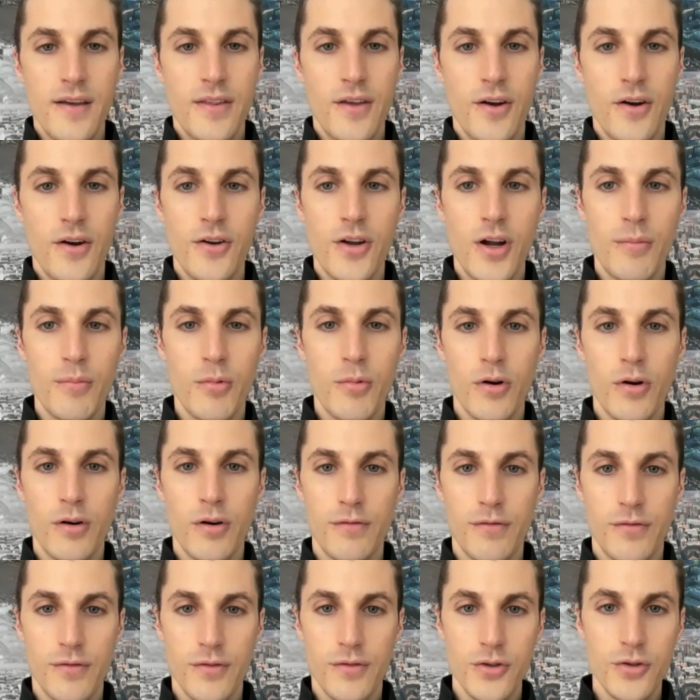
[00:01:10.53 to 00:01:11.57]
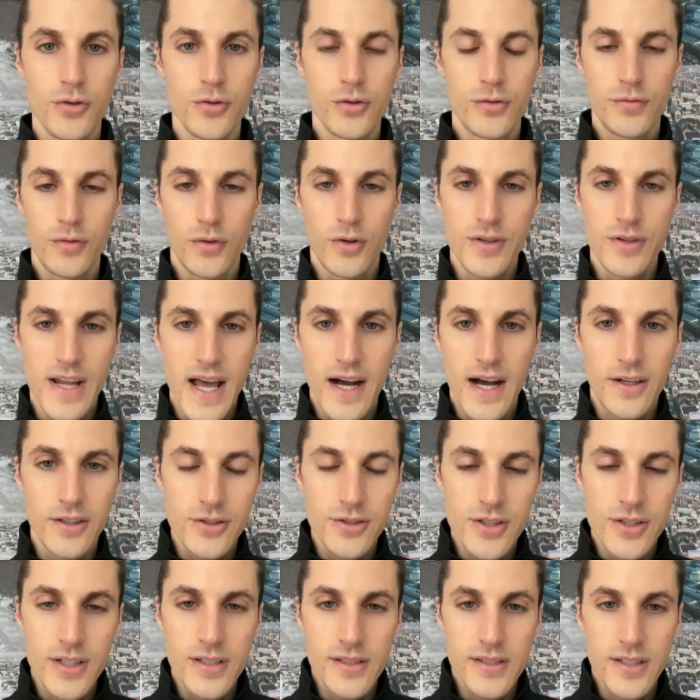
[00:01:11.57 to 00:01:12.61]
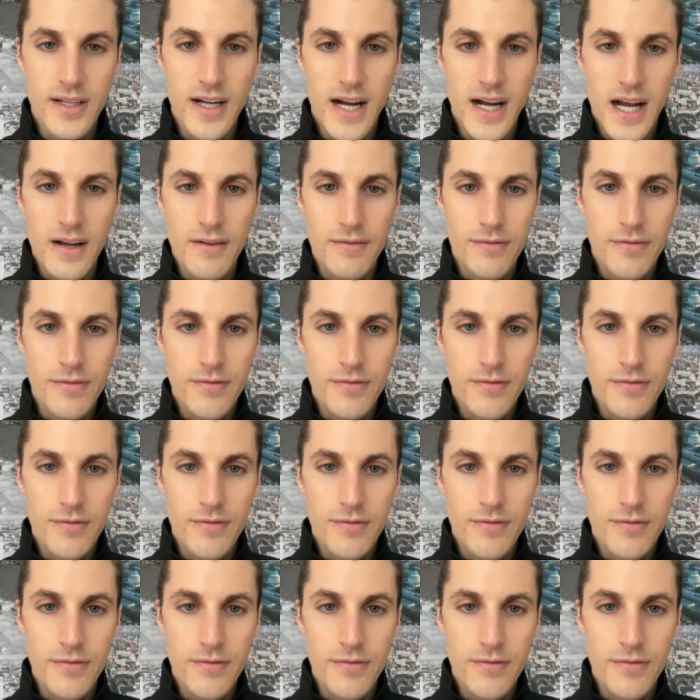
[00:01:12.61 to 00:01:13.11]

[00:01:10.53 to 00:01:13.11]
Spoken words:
There are a number of useful analogies that I've